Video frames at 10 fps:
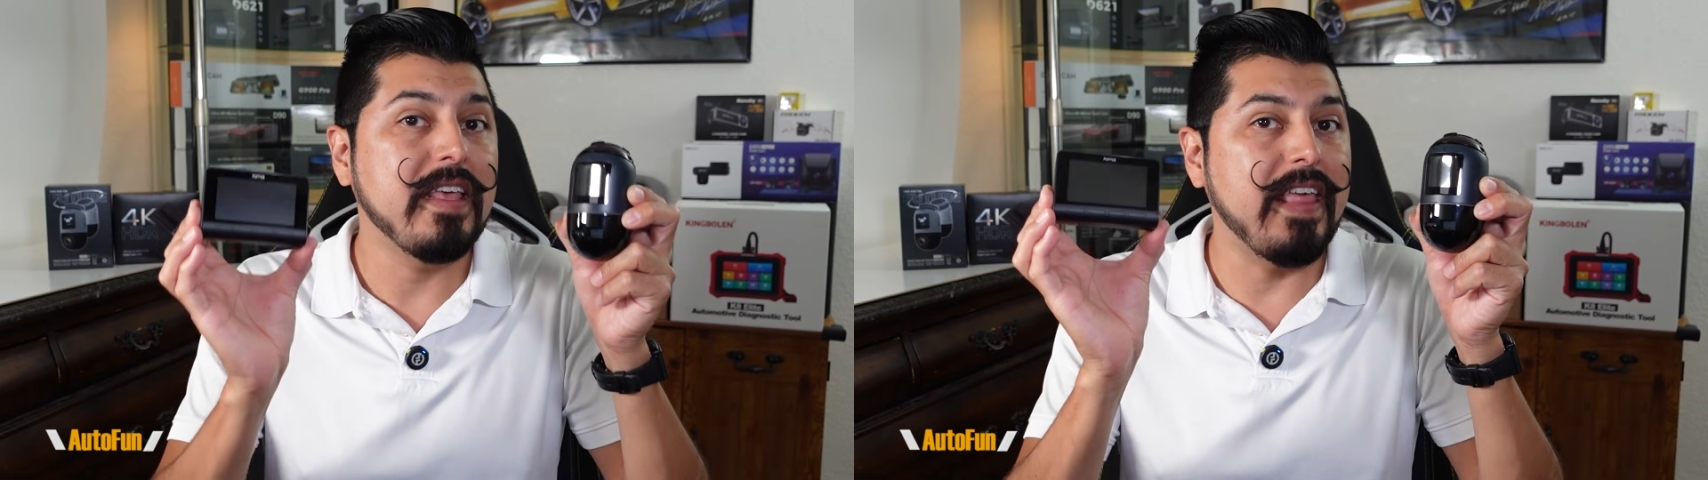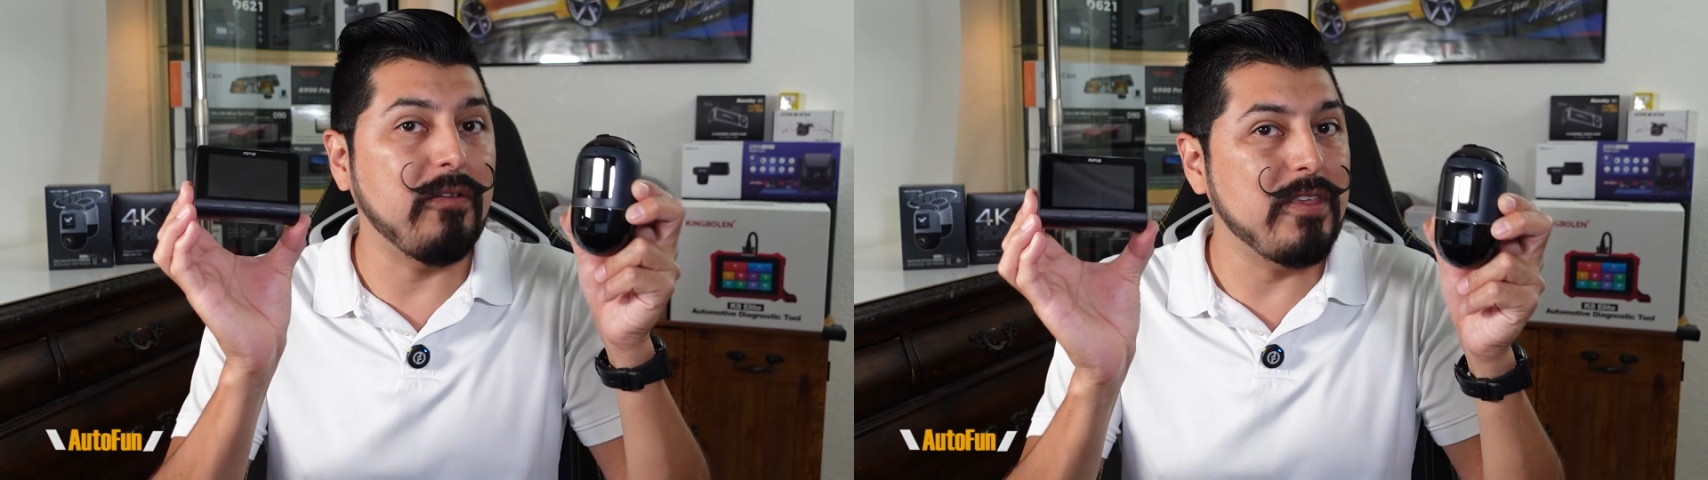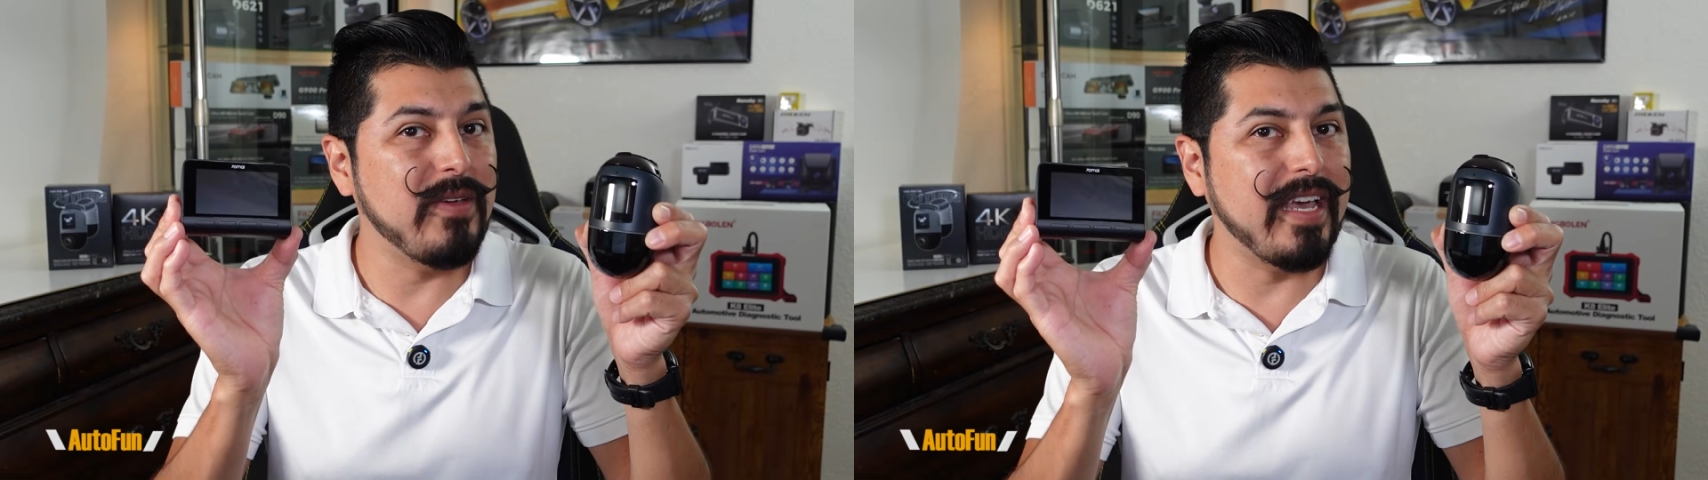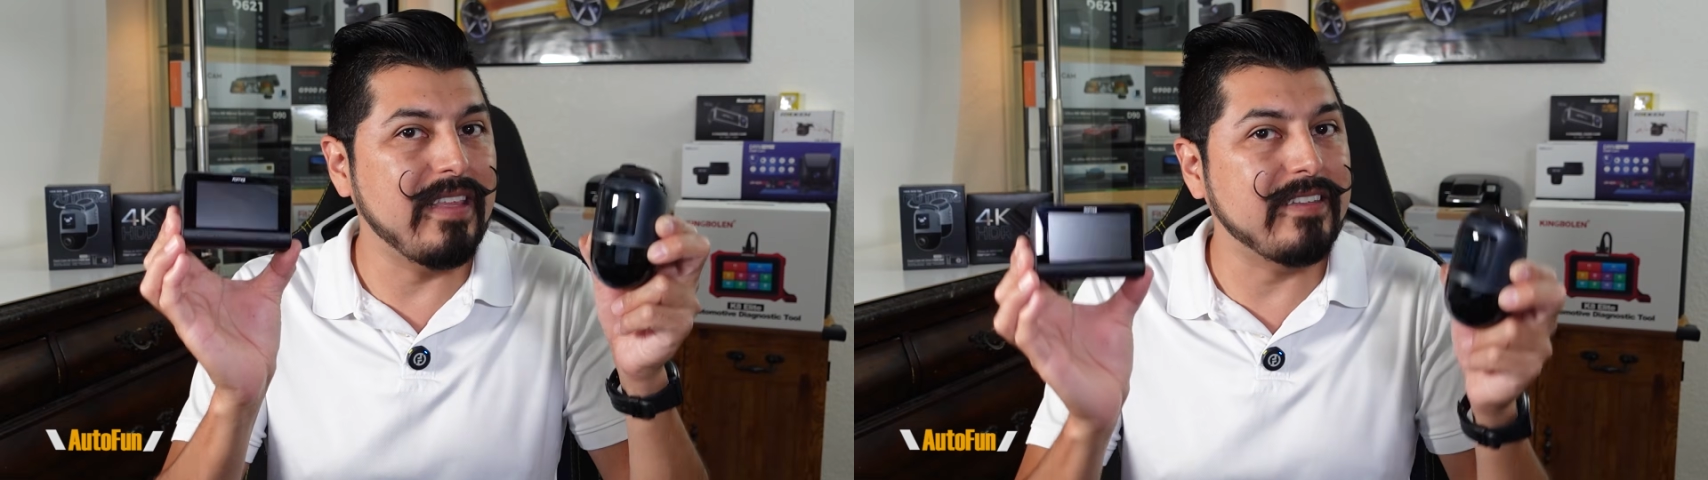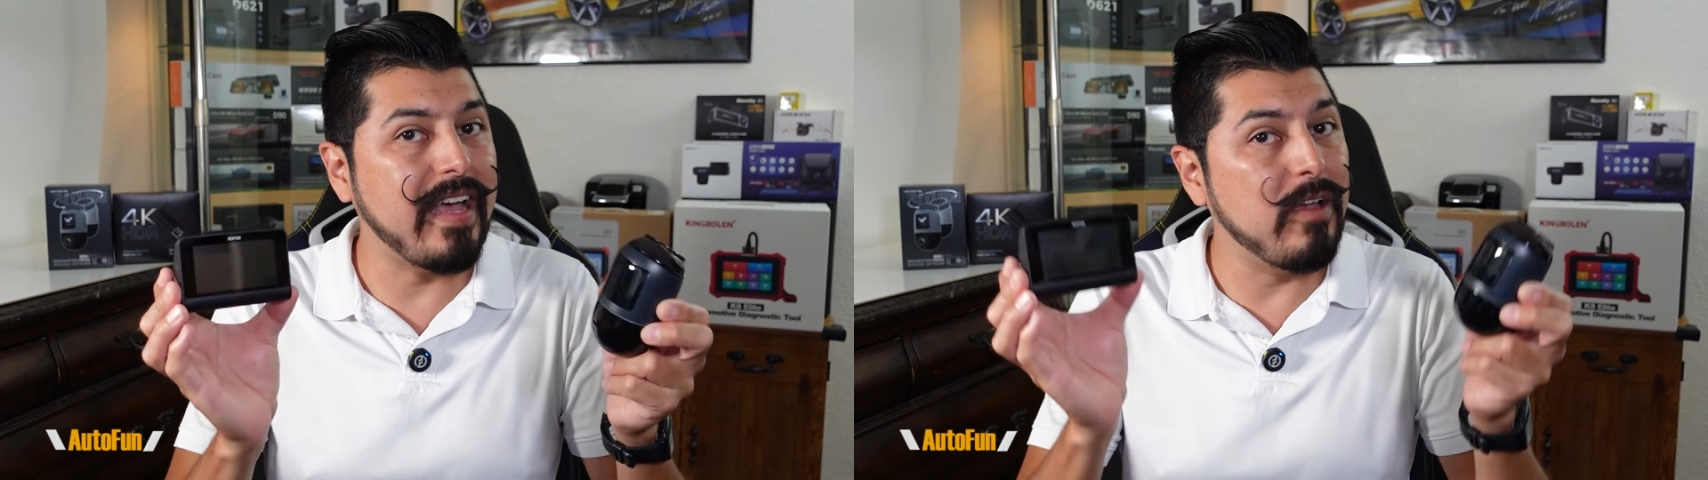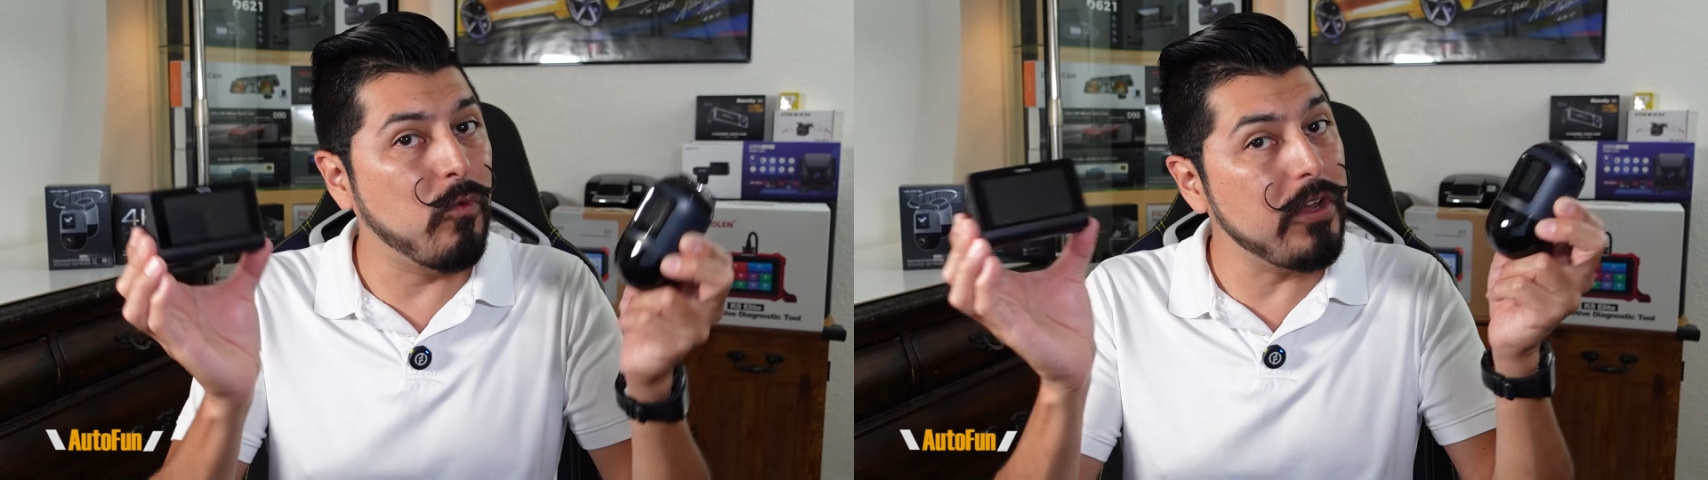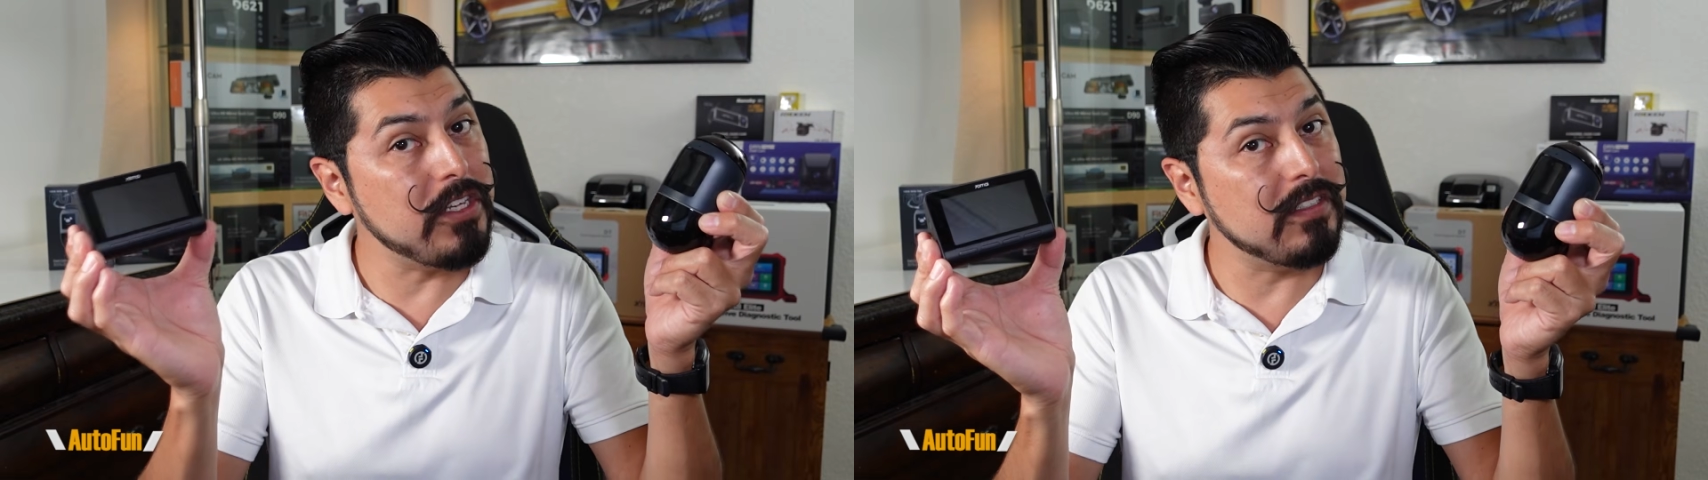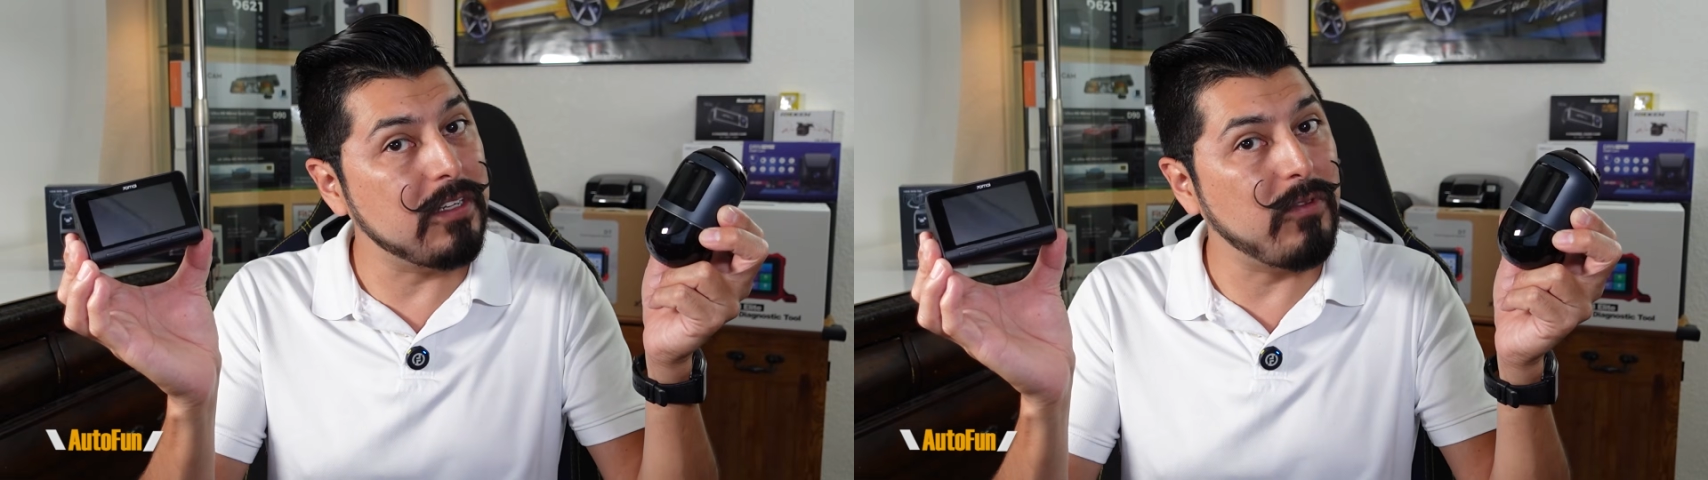that way you can decide
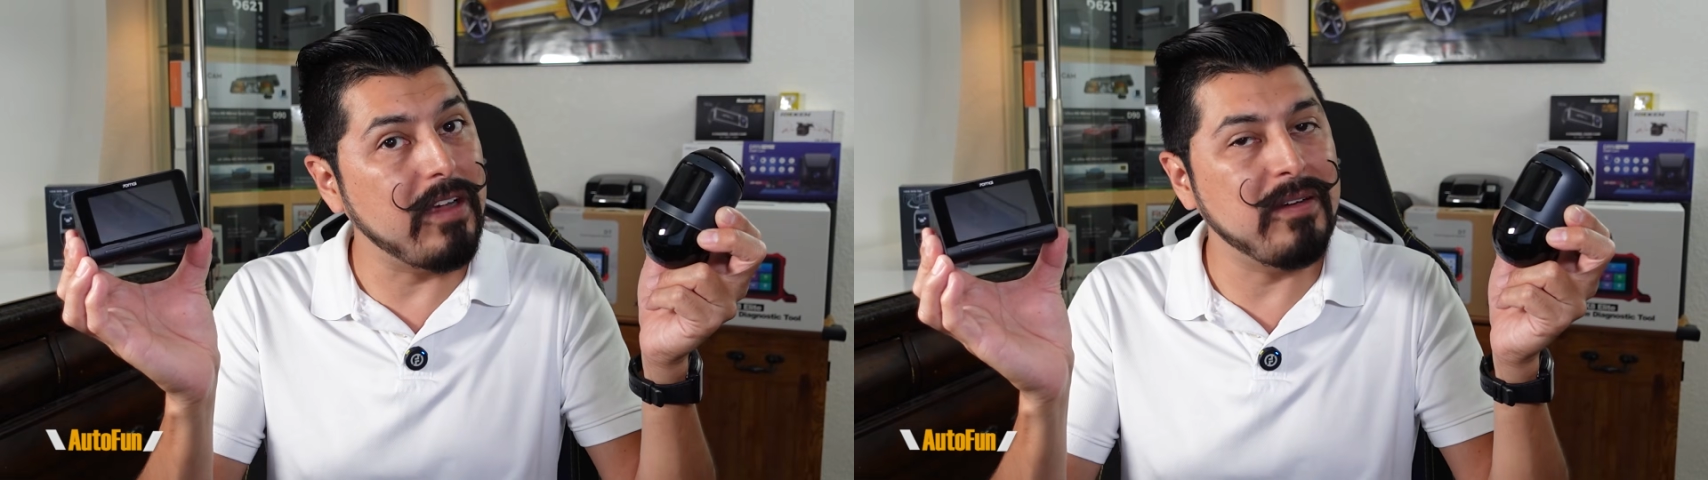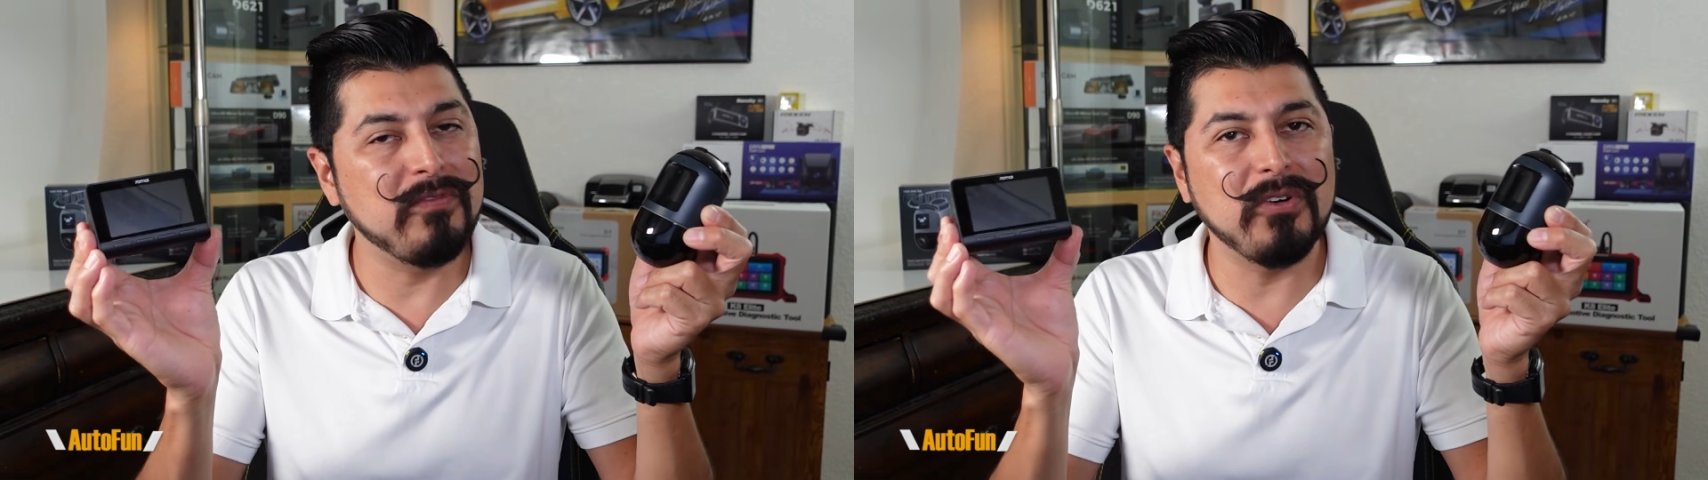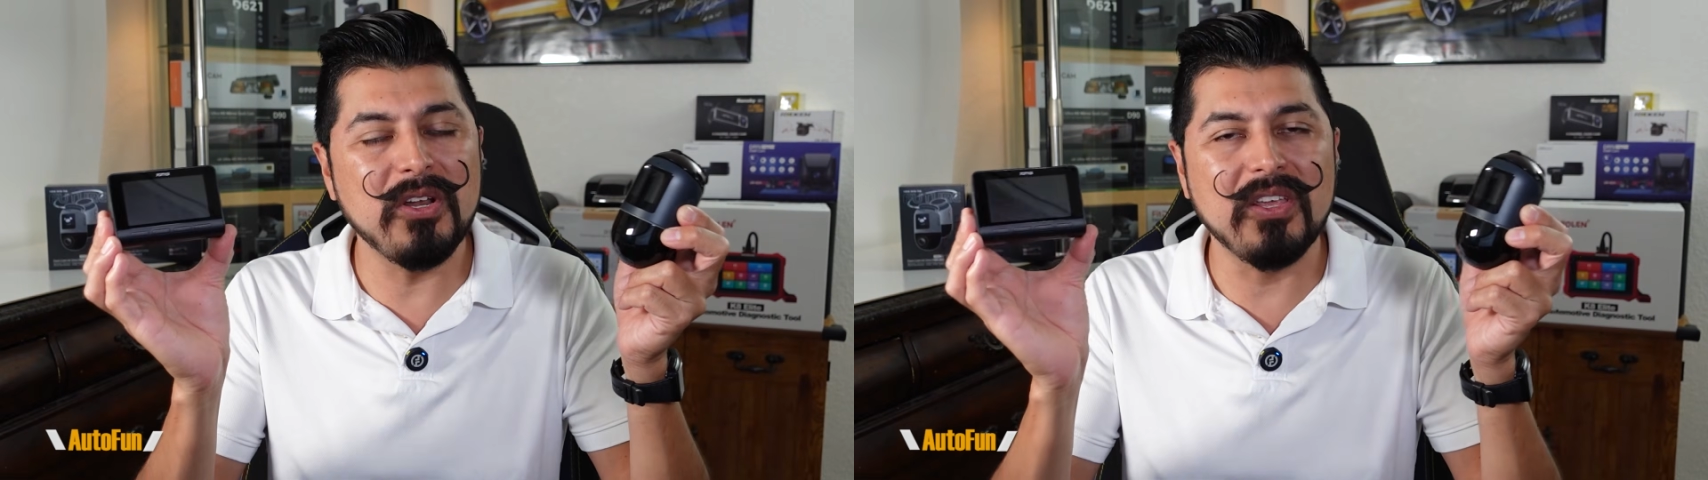which is the right one for